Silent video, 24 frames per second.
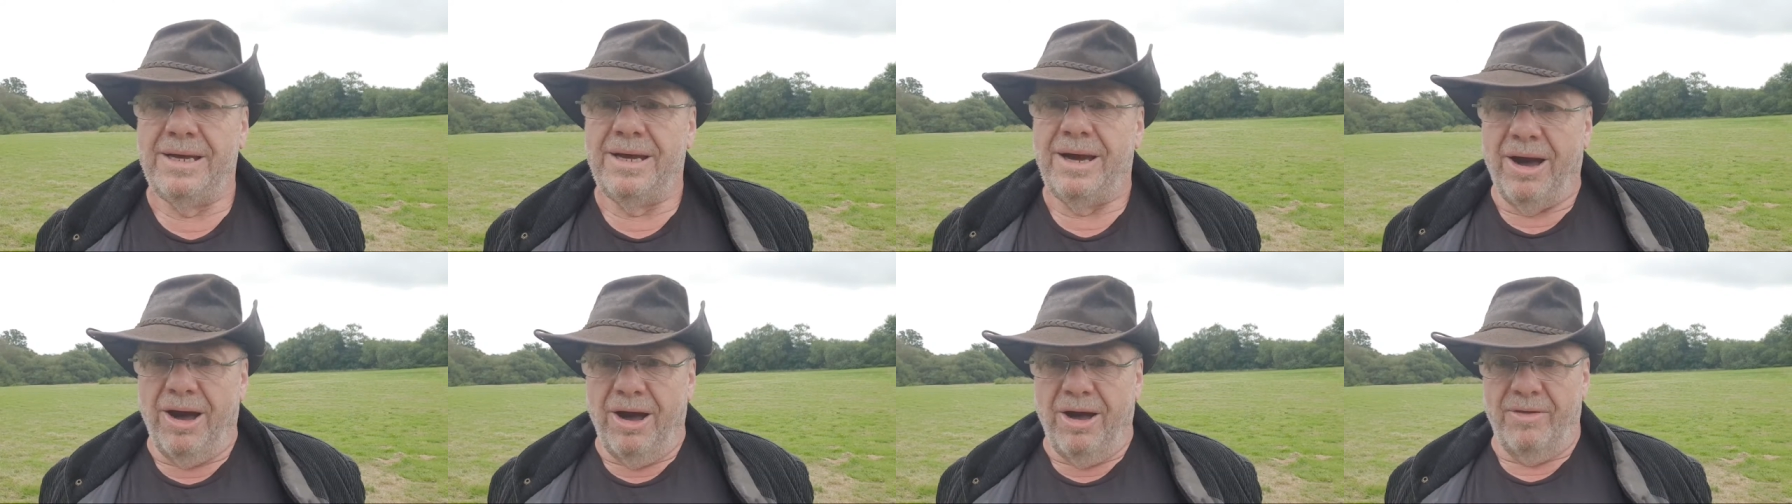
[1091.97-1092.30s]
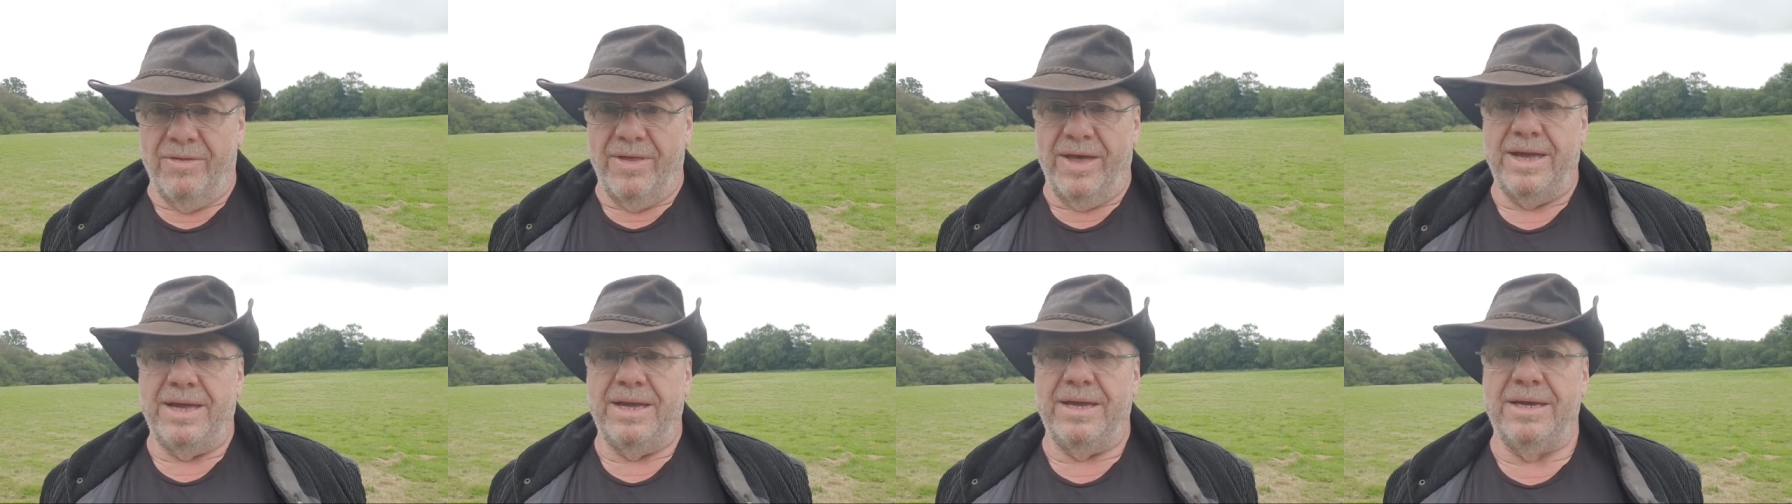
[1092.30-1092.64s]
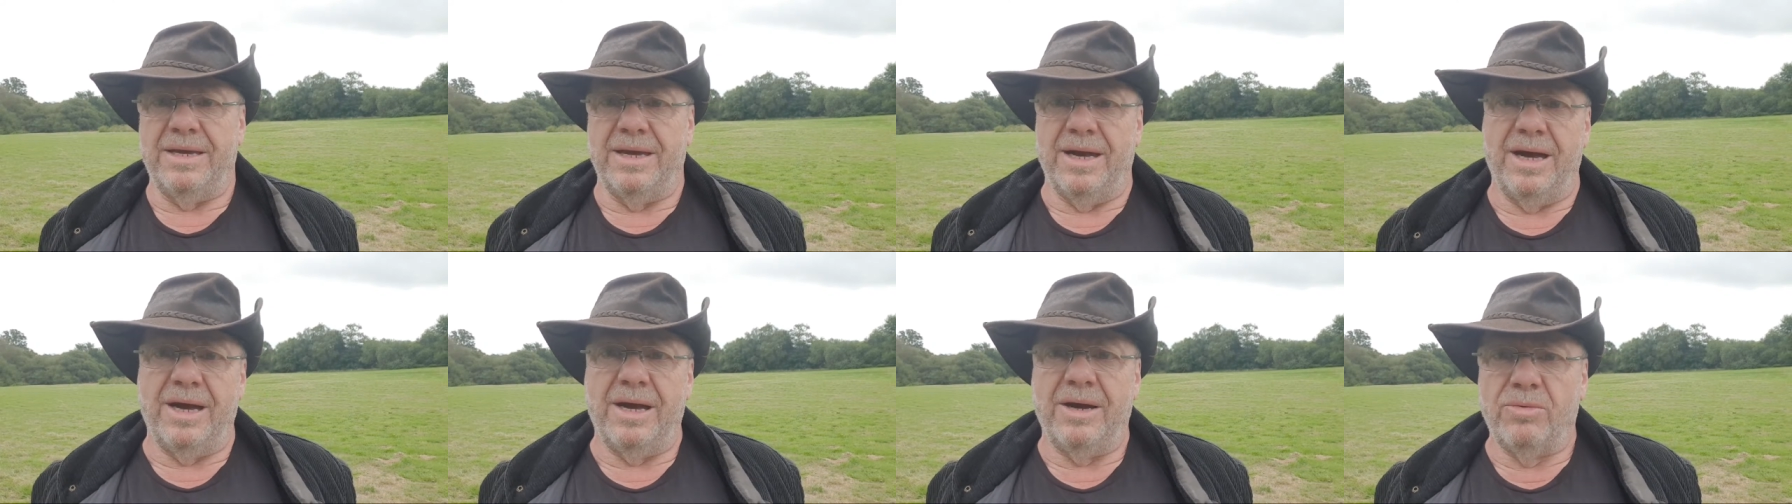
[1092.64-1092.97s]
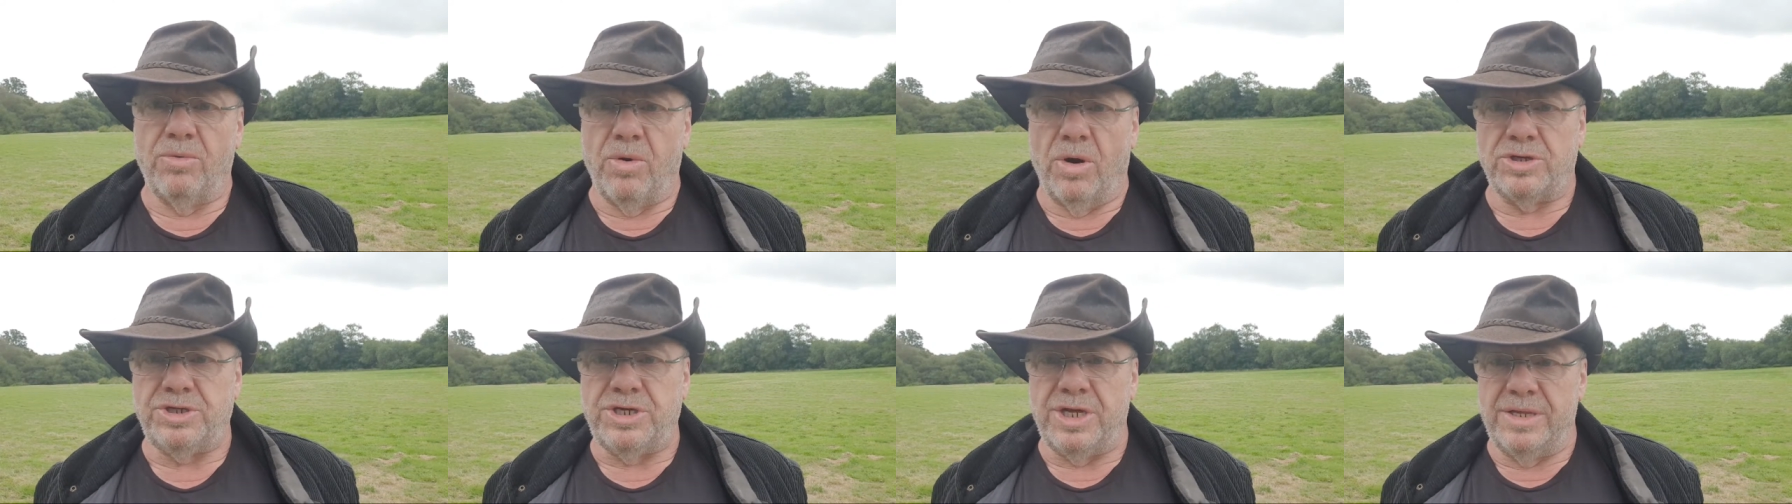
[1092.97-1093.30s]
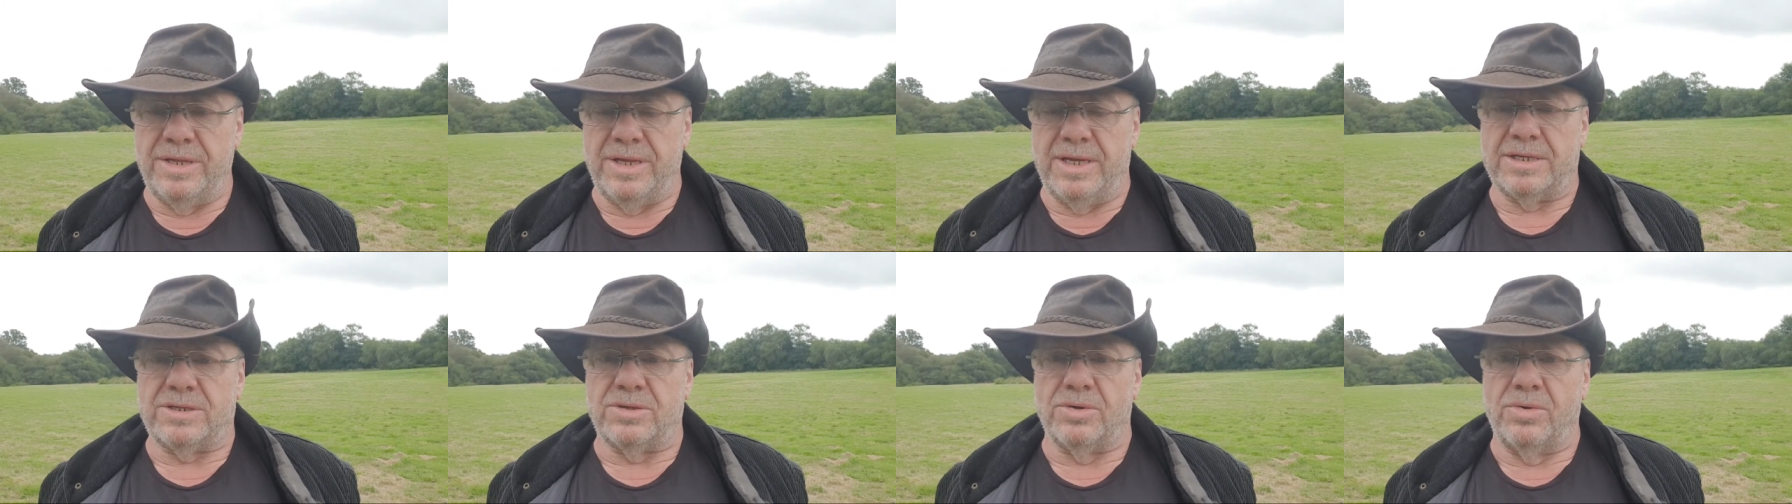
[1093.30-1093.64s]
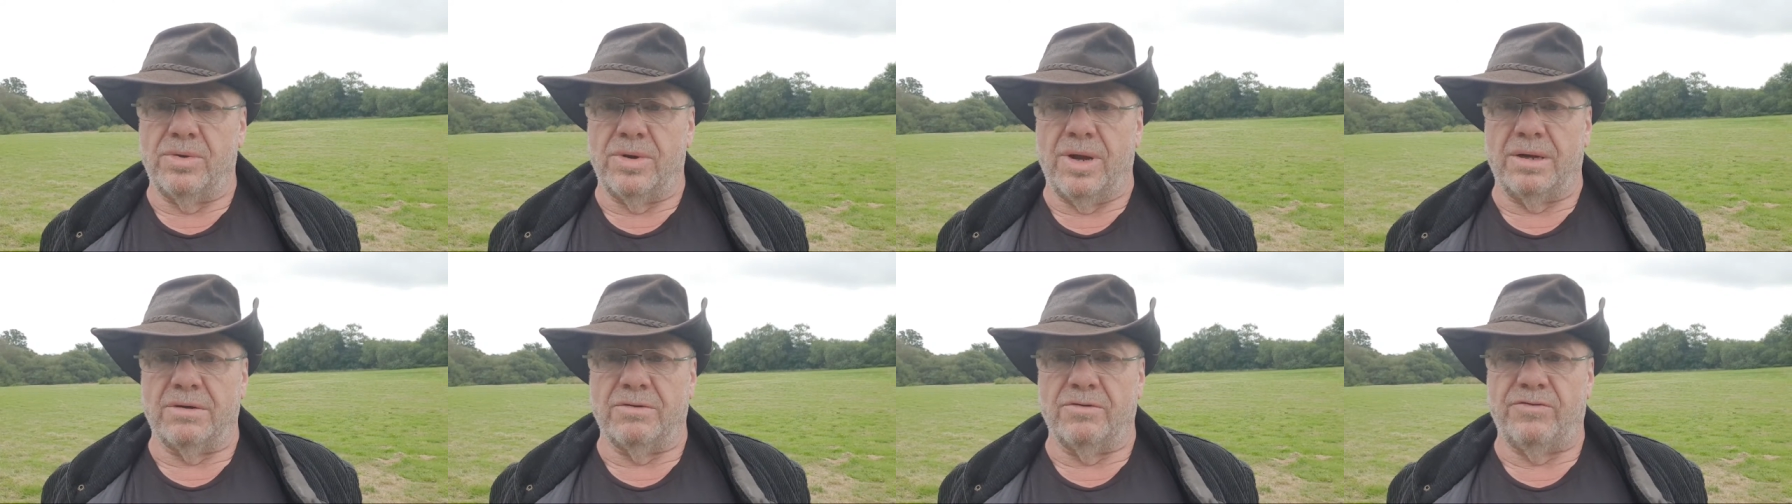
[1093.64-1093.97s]
are they watching this
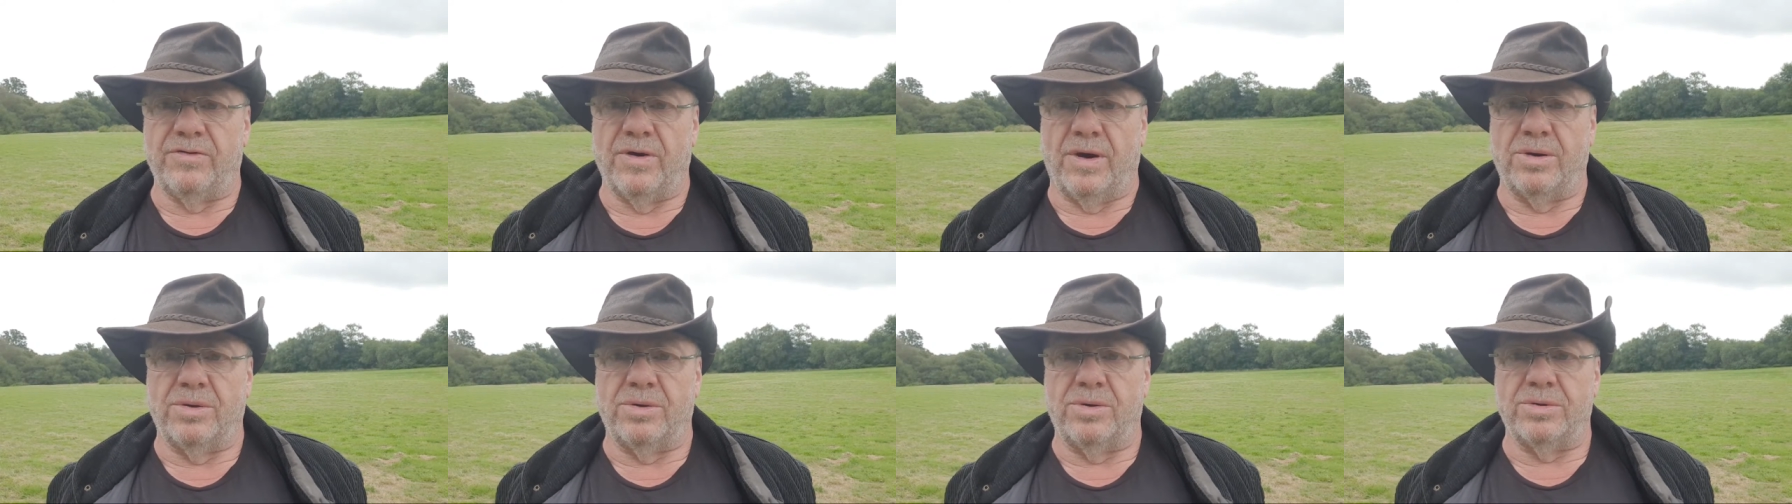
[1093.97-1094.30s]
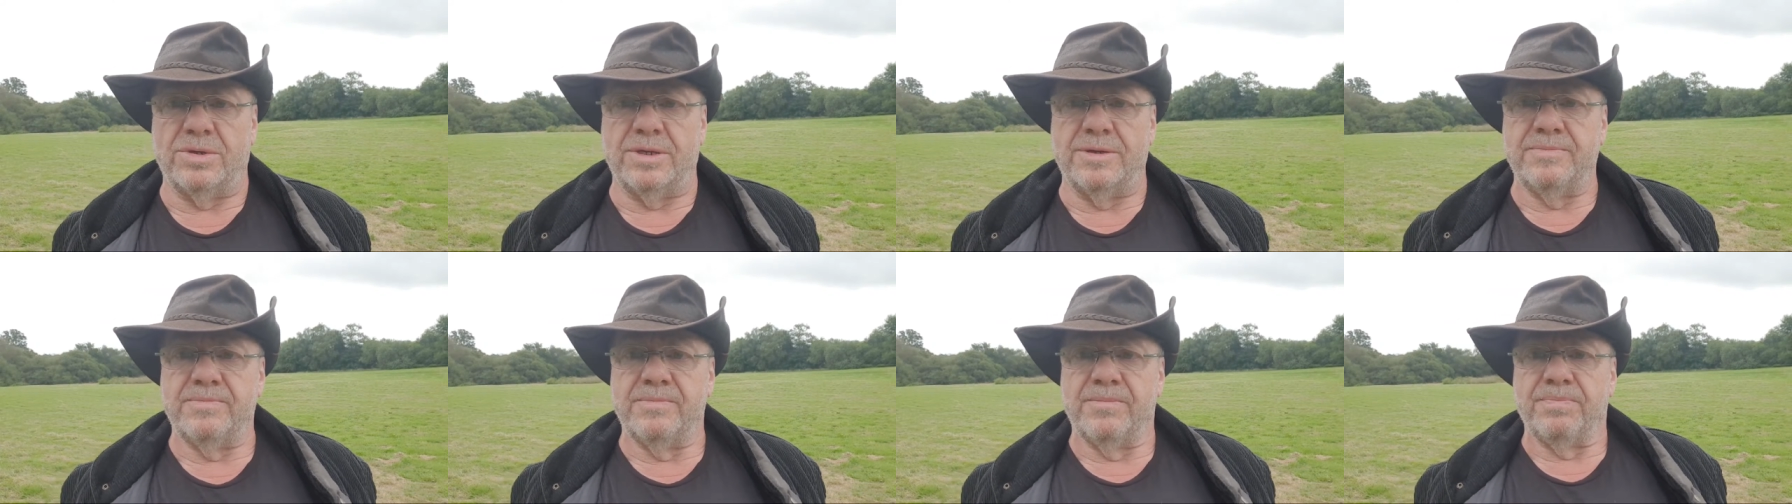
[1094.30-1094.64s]
all unfold?